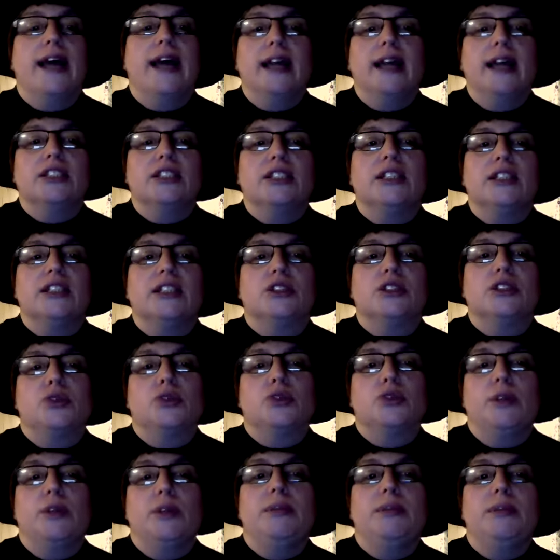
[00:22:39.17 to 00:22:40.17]
actually
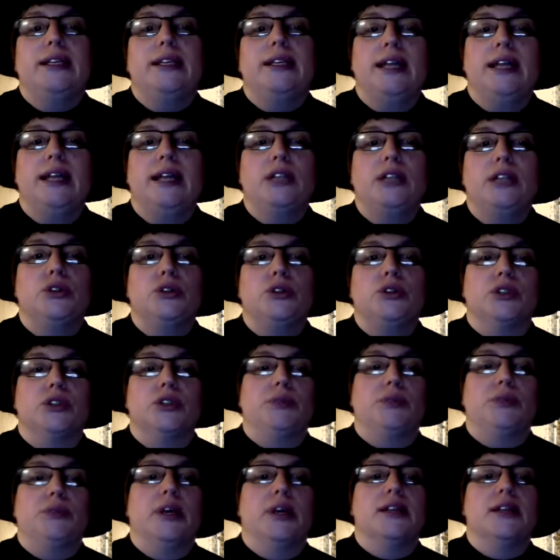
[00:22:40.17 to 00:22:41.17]
extremely
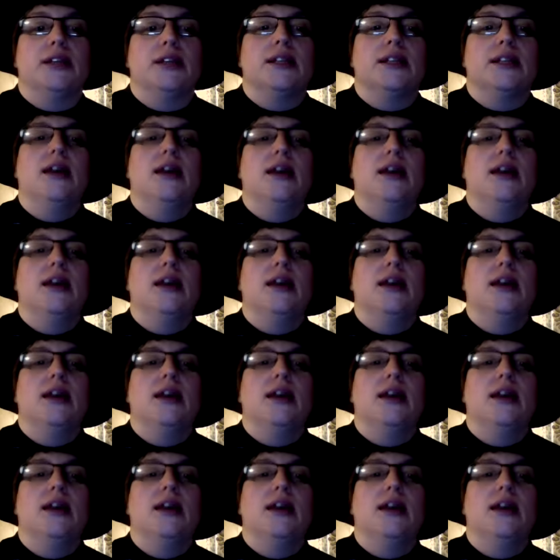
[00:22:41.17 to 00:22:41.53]
dangerous because